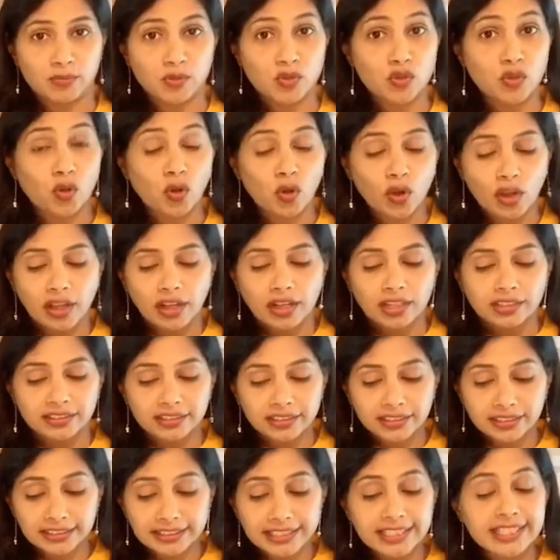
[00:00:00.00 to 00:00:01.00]
So,
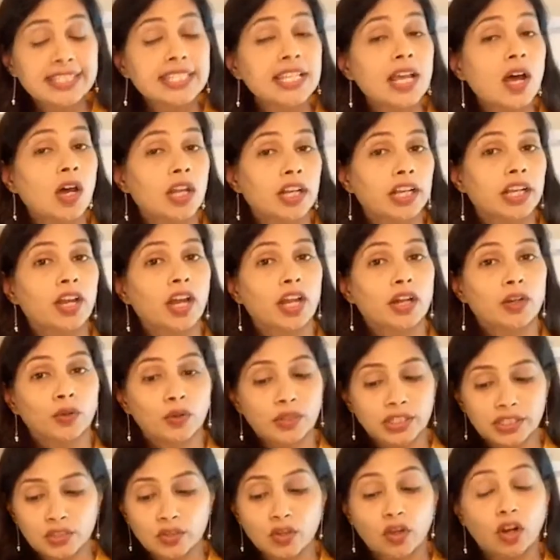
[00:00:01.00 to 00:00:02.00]
this oregano
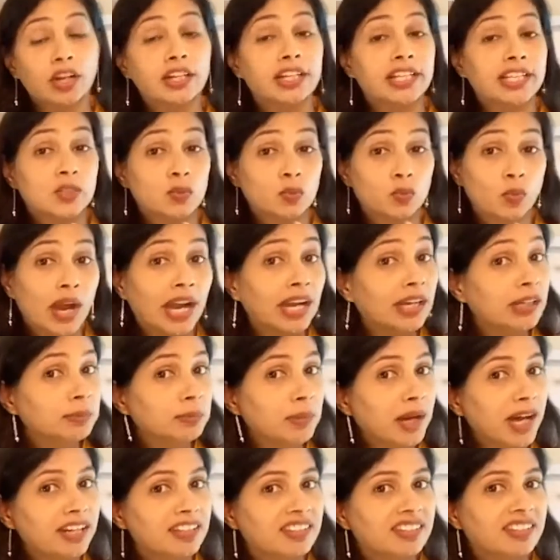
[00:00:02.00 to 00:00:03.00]
is called as wild
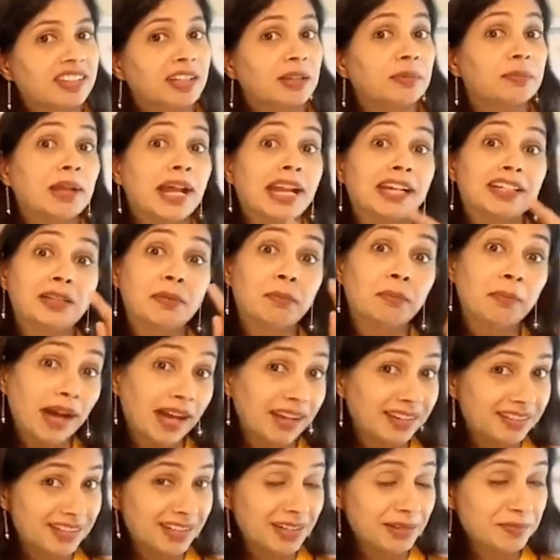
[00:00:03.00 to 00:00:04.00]
marjoram, and the
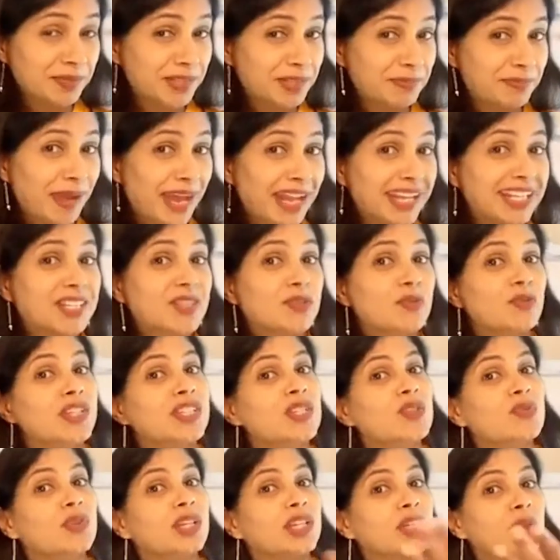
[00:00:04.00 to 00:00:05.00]
marjoram spice,
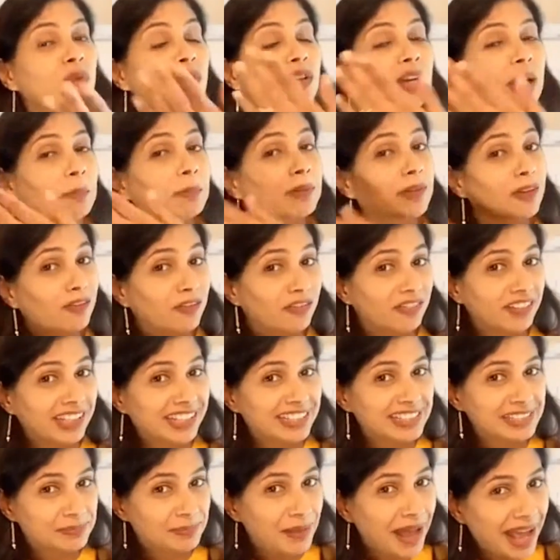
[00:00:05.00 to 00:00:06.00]
which we took a couple of
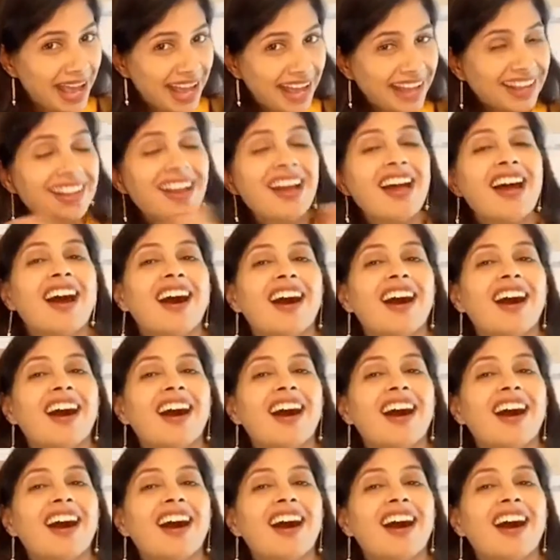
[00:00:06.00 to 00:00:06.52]
weeks back,